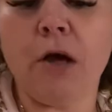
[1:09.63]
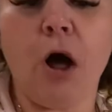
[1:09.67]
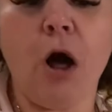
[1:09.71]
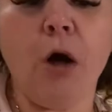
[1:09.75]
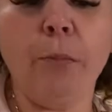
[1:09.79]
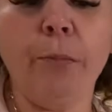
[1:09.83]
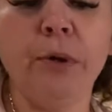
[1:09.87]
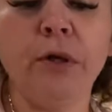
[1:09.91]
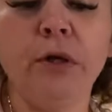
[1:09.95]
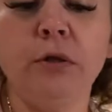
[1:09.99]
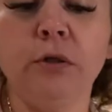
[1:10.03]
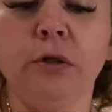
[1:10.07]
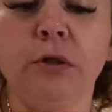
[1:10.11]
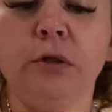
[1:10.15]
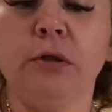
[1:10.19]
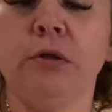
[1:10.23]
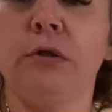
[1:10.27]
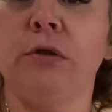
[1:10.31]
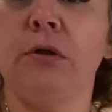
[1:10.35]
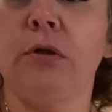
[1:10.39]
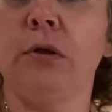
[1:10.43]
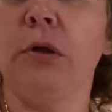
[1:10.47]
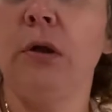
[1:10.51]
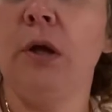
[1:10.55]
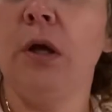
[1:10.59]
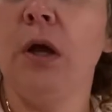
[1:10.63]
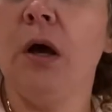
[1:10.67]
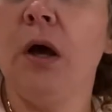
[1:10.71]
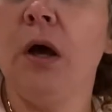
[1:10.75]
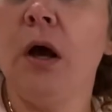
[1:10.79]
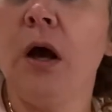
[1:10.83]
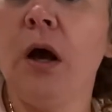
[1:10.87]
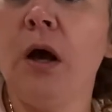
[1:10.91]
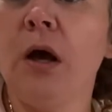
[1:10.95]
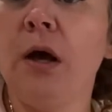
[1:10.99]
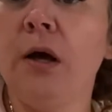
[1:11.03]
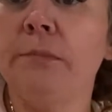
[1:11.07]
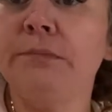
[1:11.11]
I'll put a little
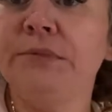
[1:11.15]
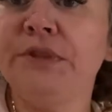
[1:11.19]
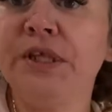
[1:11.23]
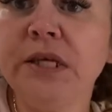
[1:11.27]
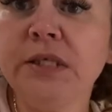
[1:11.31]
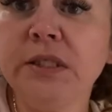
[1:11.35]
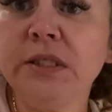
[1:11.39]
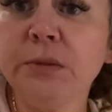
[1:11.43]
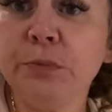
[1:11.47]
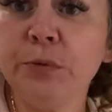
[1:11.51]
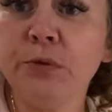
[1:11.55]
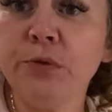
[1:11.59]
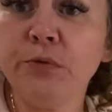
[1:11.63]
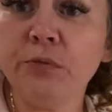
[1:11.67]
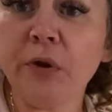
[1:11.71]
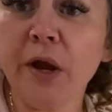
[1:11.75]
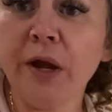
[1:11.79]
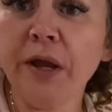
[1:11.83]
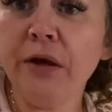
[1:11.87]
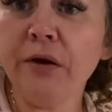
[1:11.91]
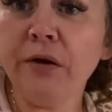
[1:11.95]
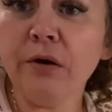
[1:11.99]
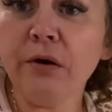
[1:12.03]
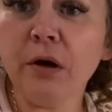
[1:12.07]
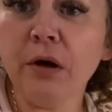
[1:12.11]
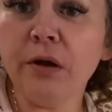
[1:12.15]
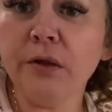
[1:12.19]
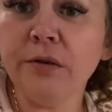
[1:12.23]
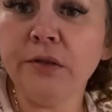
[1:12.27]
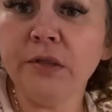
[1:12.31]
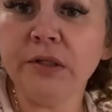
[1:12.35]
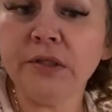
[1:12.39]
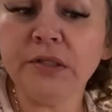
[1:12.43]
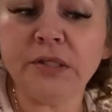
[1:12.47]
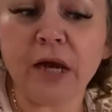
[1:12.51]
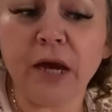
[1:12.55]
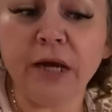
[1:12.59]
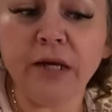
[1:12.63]
um, teaspoon right here on
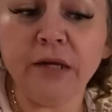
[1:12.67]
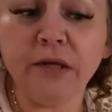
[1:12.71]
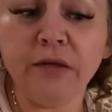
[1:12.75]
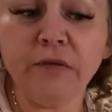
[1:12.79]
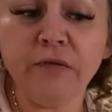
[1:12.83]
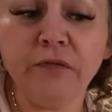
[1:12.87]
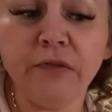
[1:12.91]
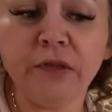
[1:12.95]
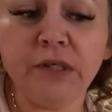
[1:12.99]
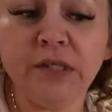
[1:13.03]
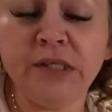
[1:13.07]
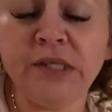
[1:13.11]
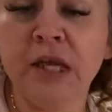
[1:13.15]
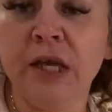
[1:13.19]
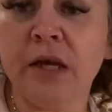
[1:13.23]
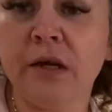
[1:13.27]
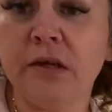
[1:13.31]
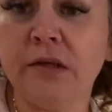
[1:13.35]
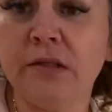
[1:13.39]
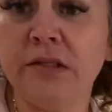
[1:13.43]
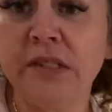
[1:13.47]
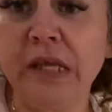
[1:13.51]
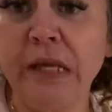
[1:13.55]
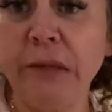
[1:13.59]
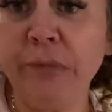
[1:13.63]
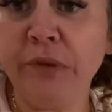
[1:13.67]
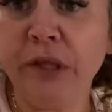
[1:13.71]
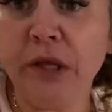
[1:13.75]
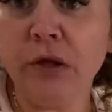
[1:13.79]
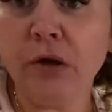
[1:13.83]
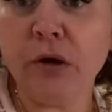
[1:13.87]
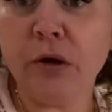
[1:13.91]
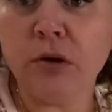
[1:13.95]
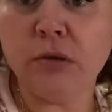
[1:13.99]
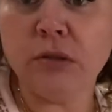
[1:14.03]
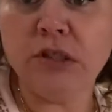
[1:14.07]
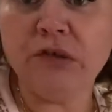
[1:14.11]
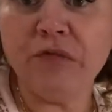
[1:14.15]
the side of the sink. Same thing
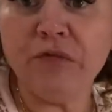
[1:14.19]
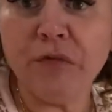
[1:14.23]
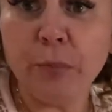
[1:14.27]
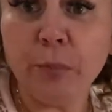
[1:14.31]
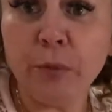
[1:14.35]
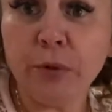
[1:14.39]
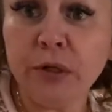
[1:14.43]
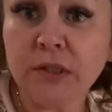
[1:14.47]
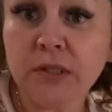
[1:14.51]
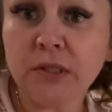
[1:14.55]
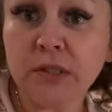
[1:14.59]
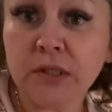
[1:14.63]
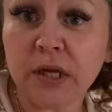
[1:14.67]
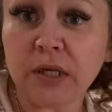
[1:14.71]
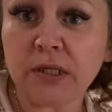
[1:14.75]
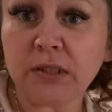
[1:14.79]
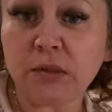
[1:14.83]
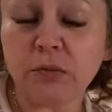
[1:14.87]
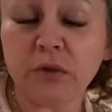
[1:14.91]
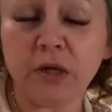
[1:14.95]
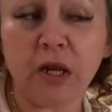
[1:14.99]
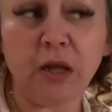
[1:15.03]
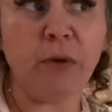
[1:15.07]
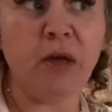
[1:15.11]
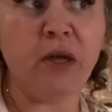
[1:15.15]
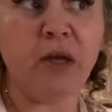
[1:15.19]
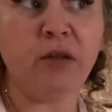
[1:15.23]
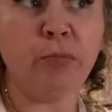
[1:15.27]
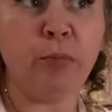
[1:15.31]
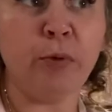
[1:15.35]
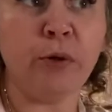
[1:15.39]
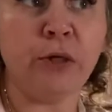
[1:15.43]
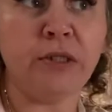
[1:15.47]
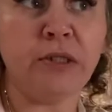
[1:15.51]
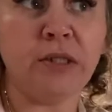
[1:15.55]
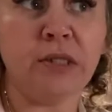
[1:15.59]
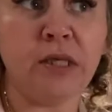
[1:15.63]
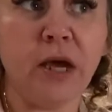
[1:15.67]
goes for Princess. When I bathe
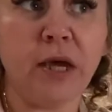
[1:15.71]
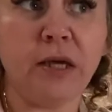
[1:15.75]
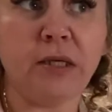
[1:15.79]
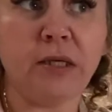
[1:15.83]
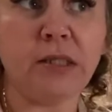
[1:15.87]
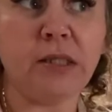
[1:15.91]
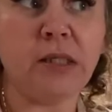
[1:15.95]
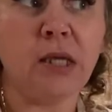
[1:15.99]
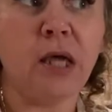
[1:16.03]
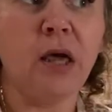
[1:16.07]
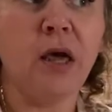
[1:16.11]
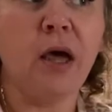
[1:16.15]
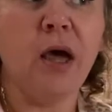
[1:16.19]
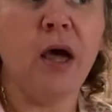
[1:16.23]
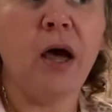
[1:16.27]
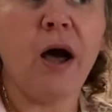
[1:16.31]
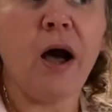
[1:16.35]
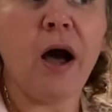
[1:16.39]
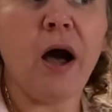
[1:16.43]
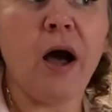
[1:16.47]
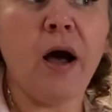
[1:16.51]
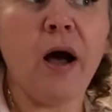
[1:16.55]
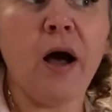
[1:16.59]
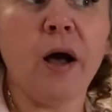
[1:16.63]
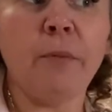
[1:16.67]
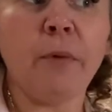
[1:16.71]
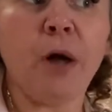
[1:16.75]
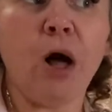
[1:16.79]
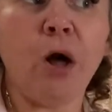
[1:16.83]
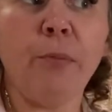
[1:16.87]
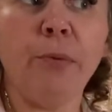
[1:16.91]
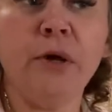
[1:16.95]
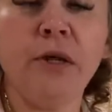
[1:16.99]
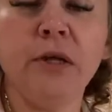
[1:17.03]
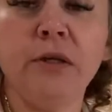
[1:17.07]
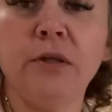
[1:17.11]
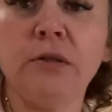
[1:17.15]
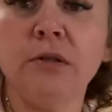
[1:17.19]
Princess, um, I'll
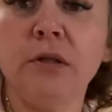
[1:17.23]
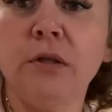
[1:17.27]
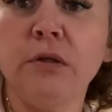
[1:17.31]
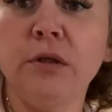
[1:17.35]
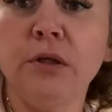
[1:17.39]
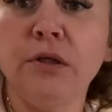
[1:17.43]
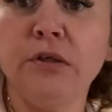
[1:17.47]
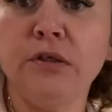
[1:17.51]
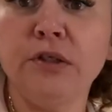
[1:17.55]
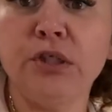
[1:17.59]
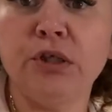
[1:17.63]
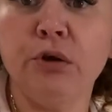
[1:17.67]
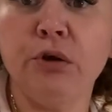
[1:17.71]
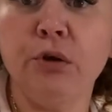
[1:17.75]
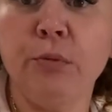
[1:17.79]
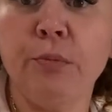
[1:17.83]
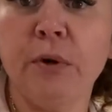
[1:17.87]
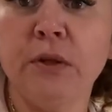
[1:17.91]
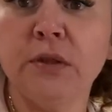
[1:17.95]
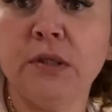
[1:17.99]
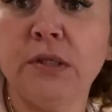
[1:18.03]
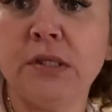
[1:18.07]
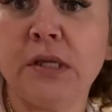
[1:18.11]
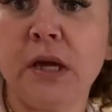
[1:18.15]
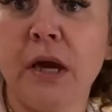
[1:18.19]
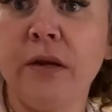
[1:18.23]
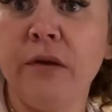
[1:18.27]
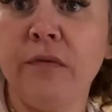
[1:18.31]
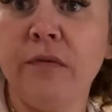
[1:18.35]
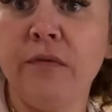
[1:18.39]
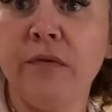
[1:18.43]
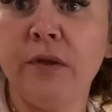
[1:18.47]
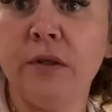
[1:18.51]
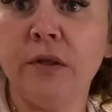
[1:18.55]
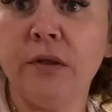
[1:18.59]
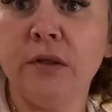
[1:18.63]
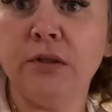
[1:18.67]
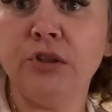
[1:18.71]
put a little scoop on the side
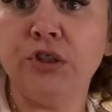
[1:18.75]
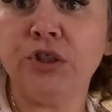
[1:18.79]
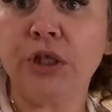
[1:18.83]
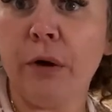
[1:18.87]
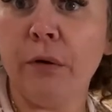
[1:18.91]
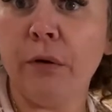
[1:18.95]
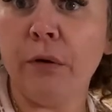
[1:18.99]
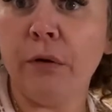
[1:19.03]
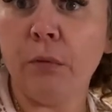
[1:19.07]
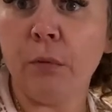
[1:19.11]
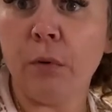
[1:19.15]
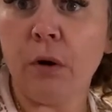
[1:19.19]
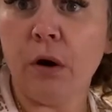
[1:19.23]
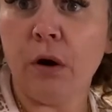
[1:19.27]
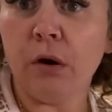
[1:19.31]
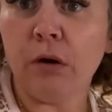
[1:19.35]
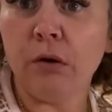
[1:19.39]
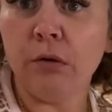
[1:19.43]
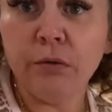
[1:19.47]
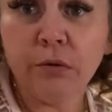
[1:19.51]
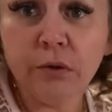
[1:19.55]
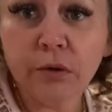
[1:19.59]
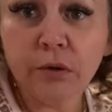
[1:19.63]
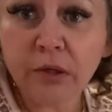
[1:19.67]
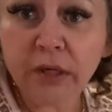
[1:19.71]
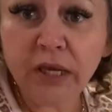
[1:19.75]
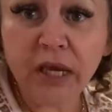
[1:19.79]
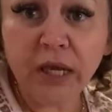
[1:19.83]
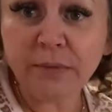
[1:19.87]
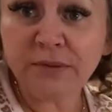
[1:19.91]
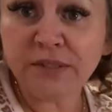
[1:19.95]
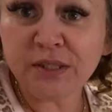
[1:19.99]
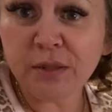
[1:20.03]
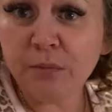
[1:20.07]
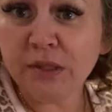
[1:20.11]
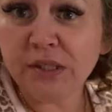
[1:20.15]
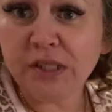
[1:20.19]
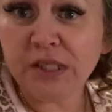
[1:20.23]
of the shower wall. Keeps
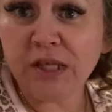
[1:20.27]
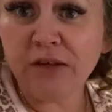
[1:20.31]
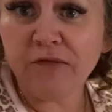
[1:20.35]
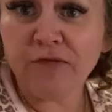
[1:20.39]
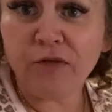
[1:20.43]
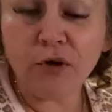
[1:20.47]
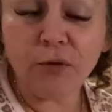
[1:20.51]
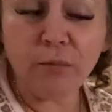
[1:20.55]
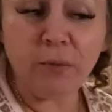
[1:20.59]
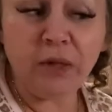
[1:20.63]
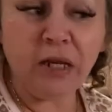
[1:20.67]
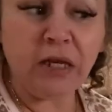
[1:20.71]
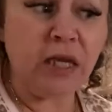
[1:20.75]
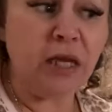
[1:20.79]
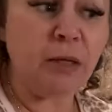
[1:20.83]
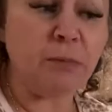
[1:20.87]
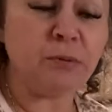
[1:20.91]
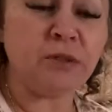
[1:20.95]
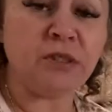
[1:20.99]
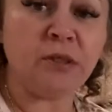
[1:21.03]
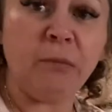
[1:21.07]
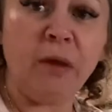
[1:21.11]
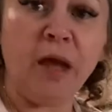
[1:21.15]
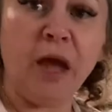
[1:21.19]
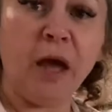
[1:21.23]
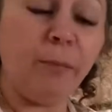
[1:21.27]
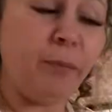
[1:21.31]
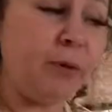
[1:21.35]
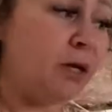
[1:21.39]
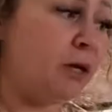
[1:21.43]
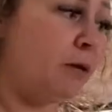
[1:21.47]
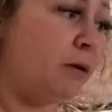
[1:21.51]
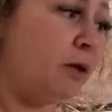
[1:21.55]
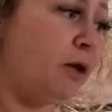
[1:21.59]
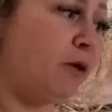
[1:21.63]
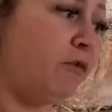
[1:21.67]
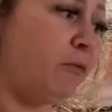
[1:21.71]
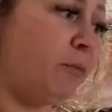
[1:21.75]
them busy for a minute, keeps them
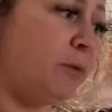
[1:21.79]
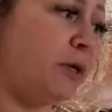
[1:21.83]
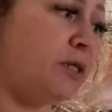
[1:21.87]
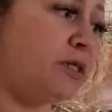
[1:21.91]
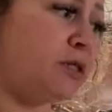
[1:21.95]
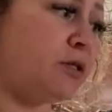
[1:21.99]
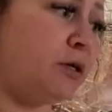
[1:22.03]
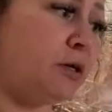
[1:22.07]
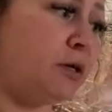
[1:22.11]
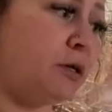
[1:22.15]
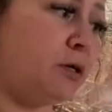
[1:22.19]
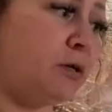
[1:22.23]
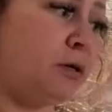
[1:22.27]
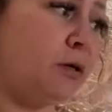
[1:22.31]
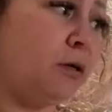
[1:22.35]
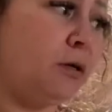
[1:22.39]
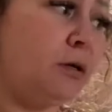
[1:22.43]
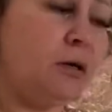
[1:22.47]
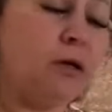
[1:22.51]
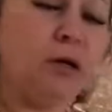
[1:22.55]
happy. Everybody's good.